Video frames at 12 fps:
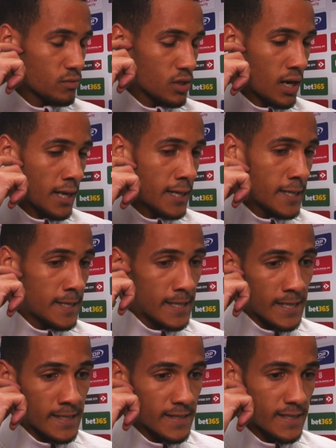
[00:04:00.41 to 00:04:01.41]
from tonight
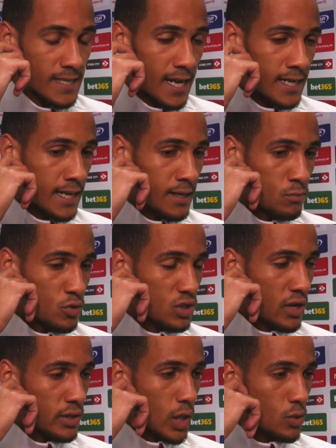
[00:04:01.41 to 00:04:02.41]
into Saturday, and we'll
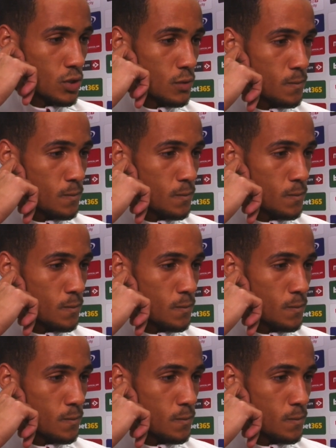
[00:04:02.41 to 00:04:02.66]
see how it goes.